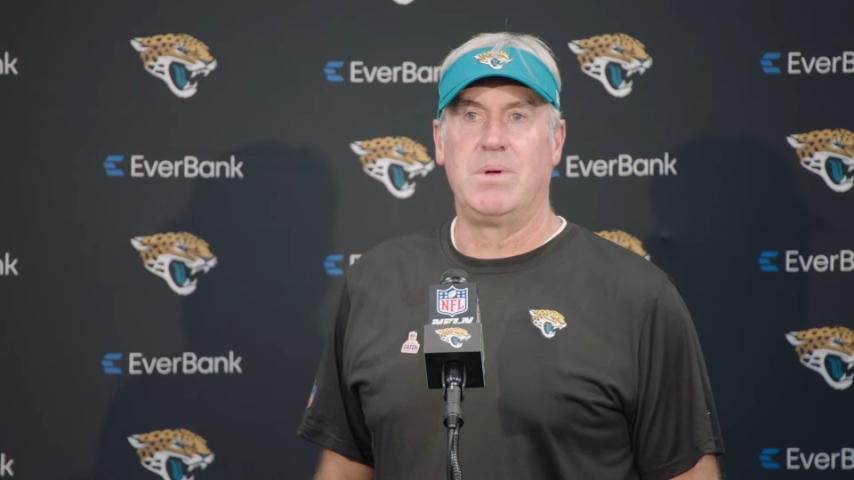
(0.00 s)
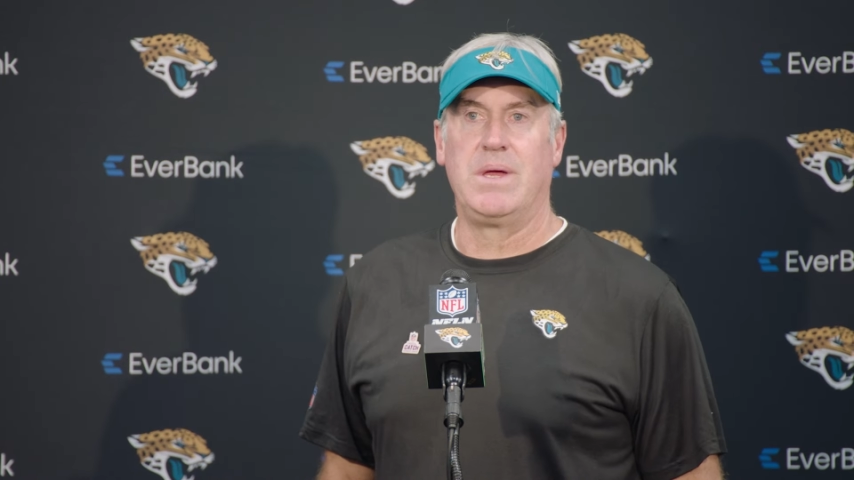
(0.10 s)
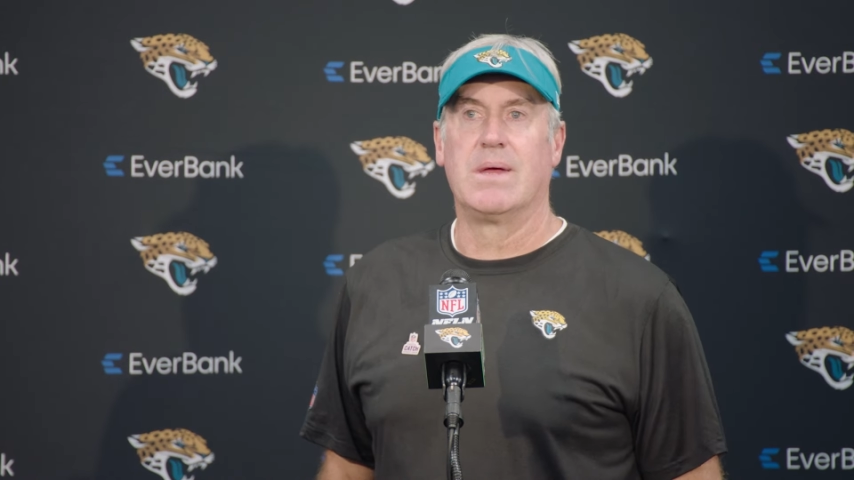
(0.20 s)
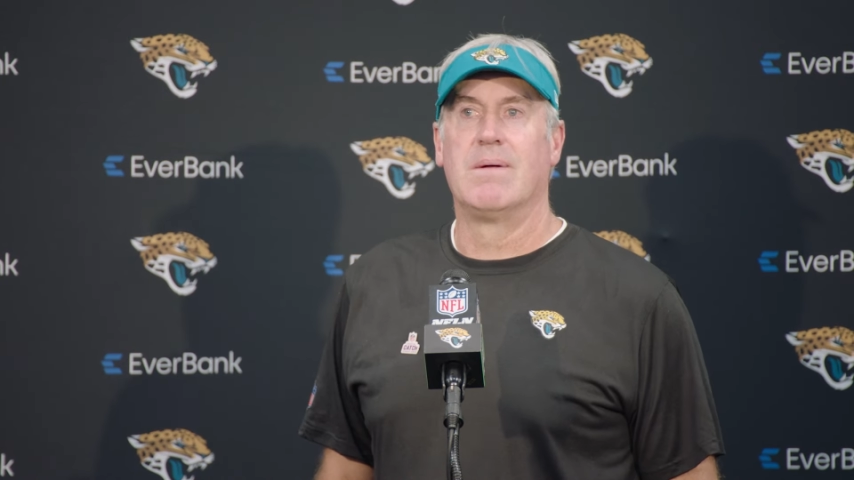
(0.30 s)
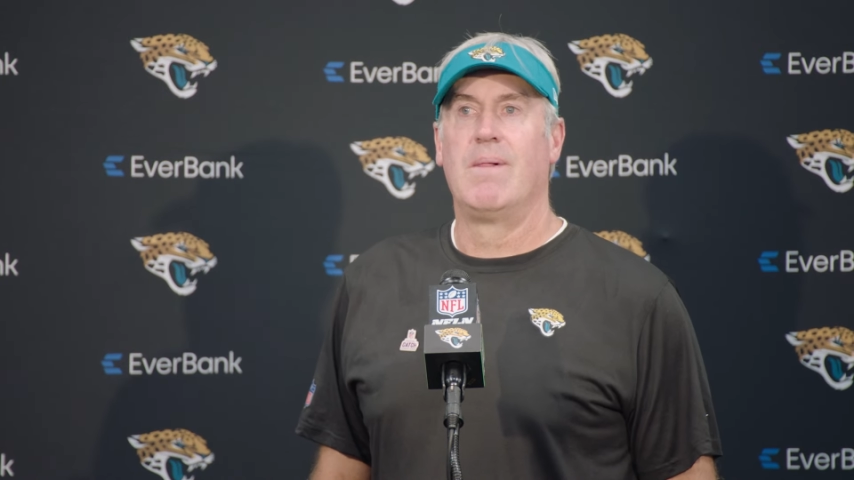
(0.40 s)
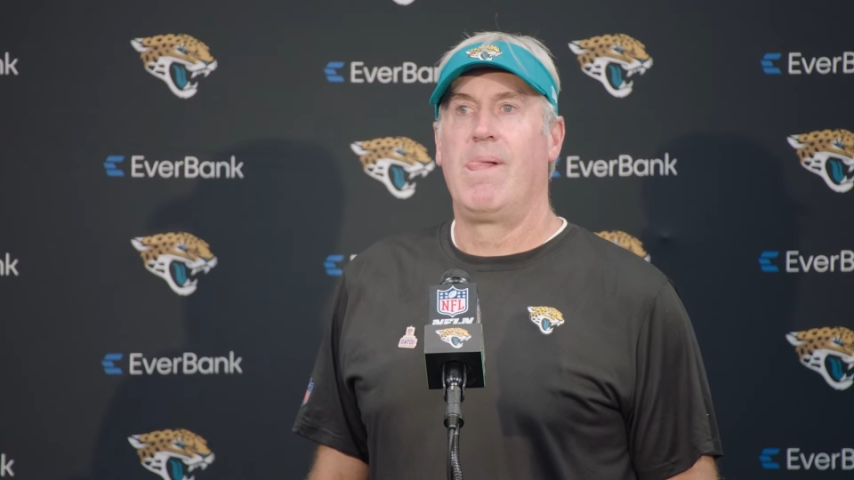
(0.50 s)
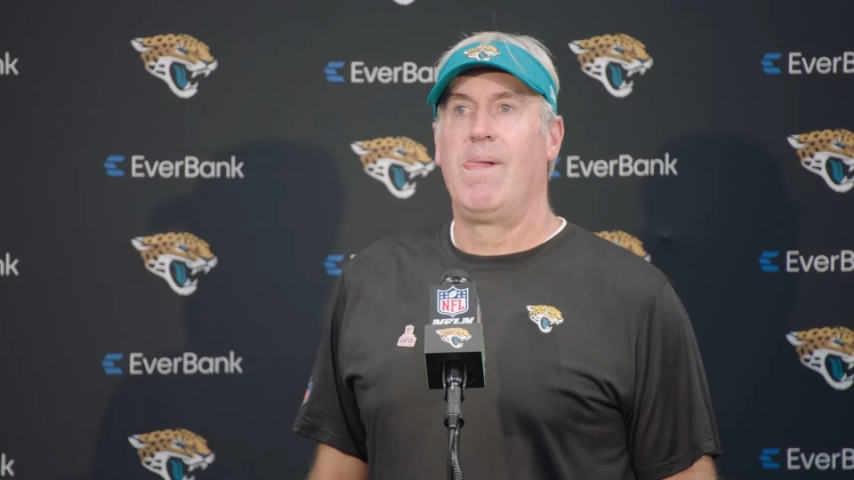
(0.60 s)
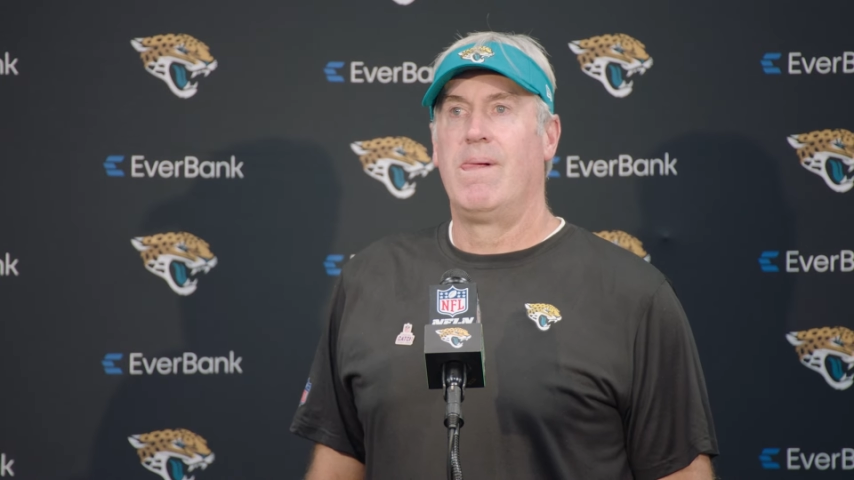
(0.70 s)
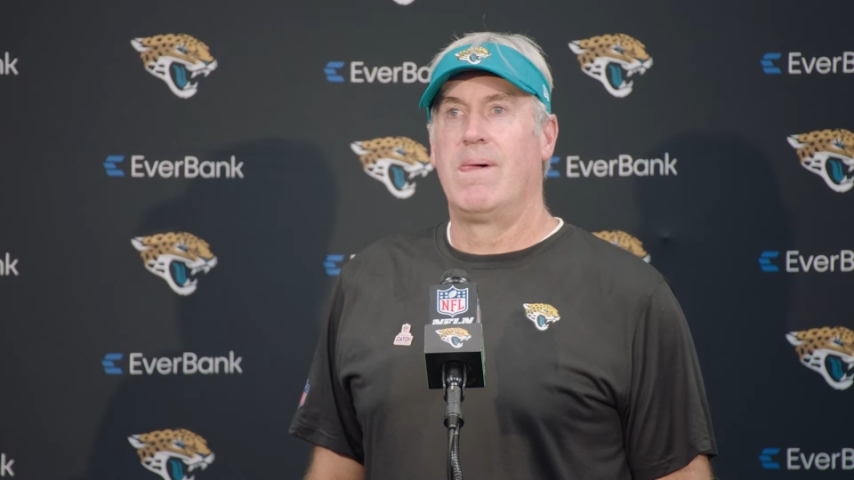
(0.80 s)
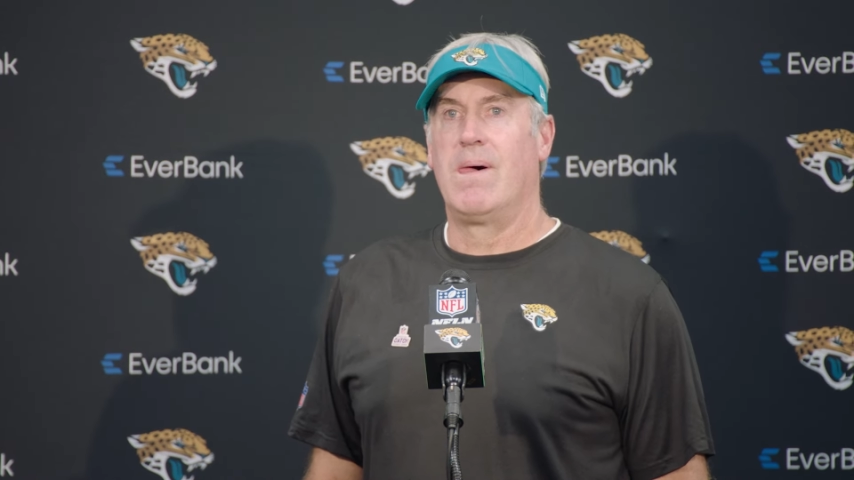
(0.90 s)
be
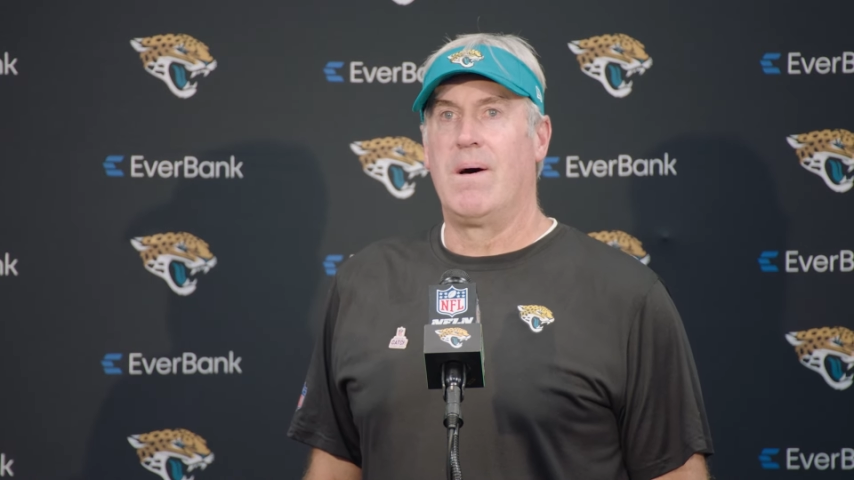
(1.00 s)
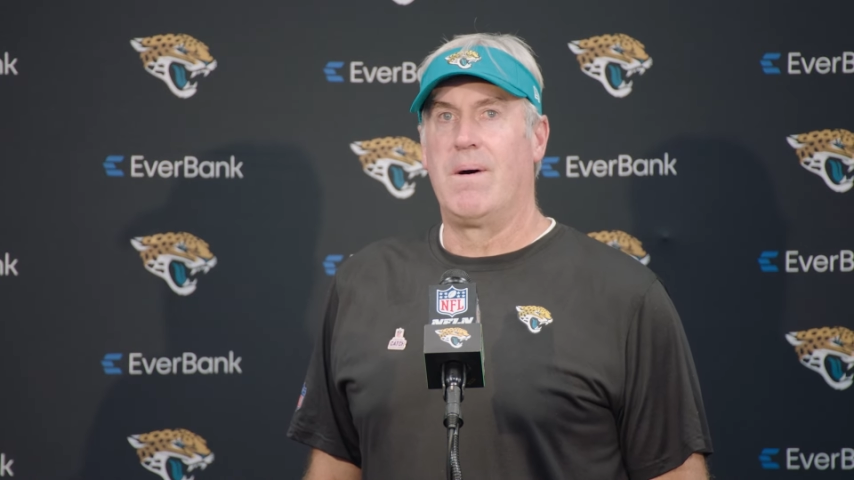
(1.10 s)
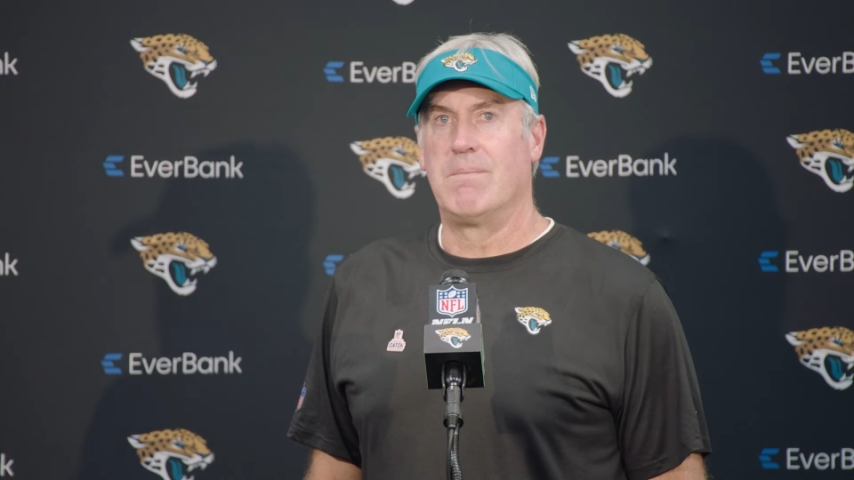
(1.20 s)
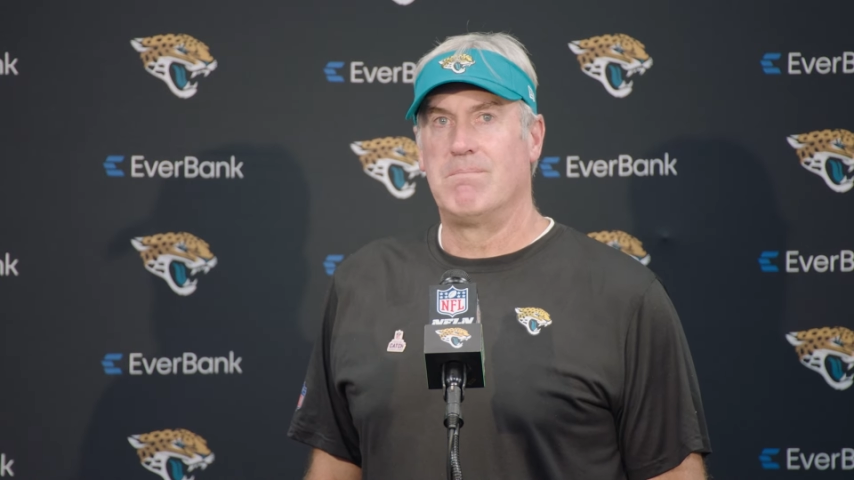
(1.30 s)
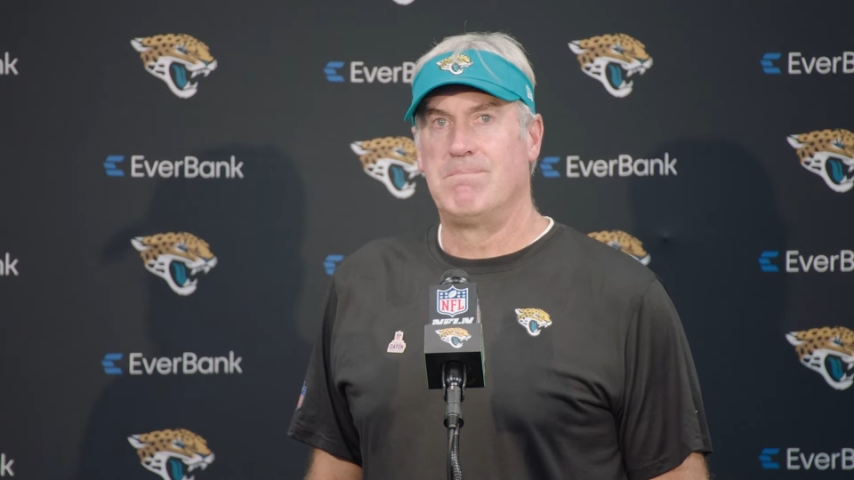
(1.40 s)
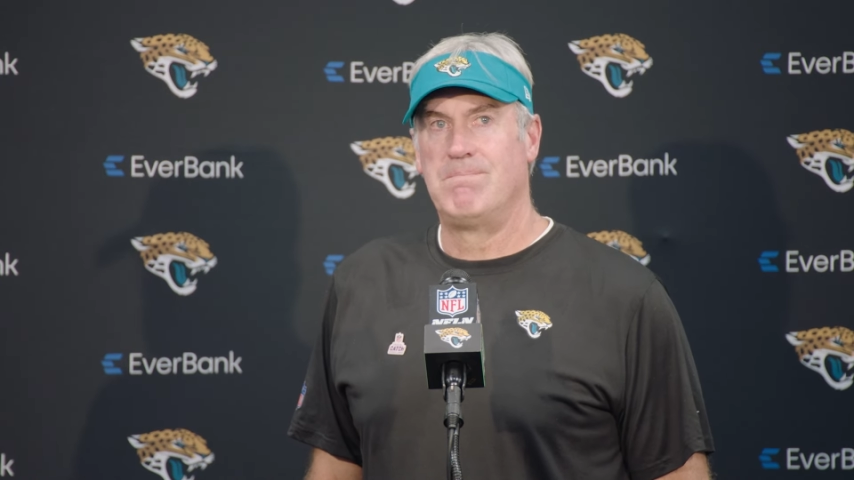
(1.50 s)
the